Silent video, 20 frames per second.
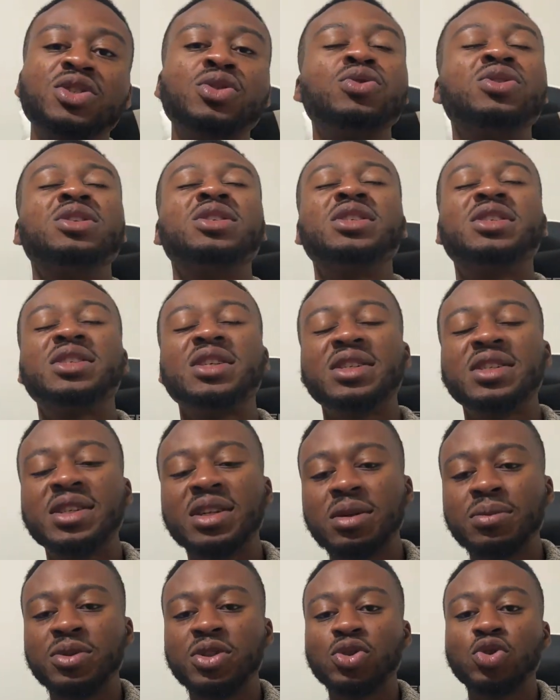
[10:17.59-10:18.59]
using
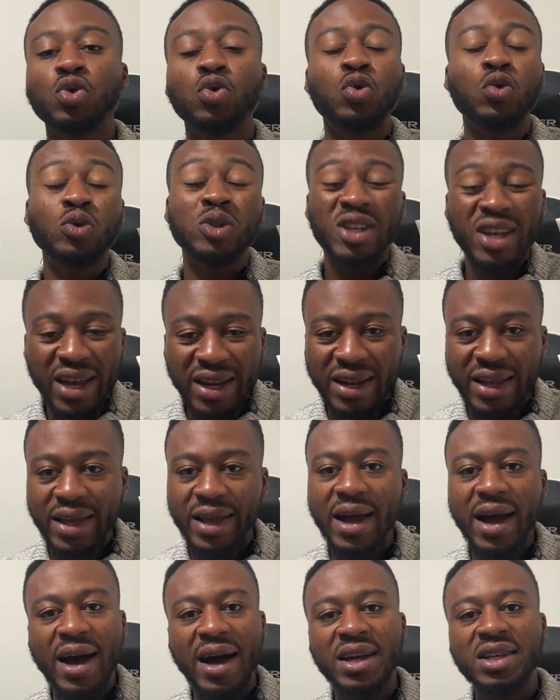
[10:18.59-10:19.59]
systems, tools, and
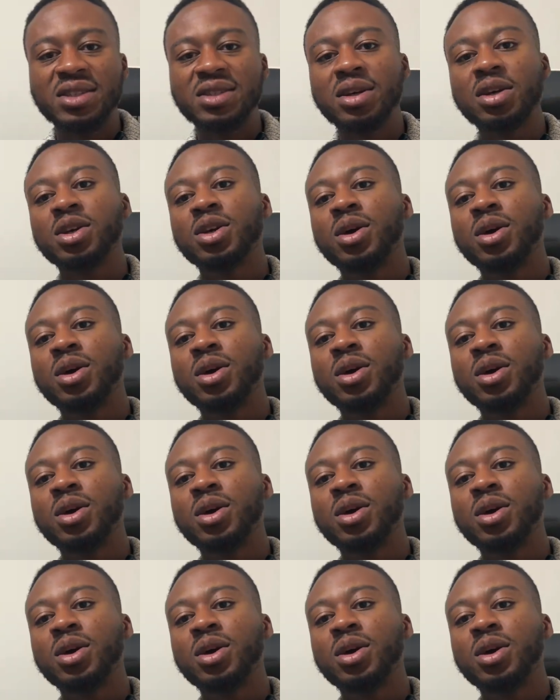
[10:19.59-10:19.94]
AIs,